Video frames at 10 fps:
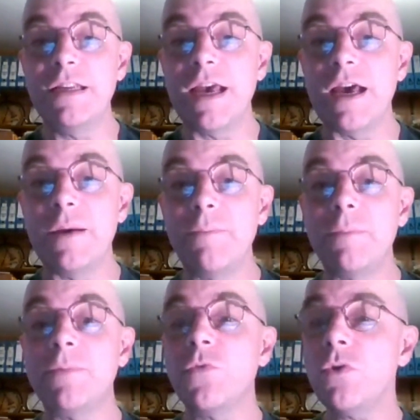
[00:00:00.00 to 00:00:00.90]
But
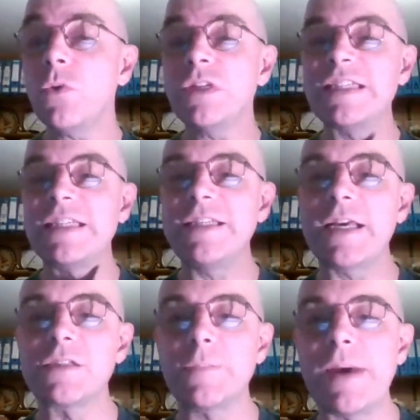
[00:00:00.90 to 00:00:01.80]
before you go into
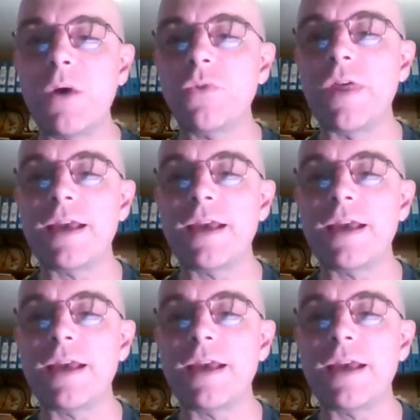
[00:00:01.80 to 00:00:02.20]
details about that,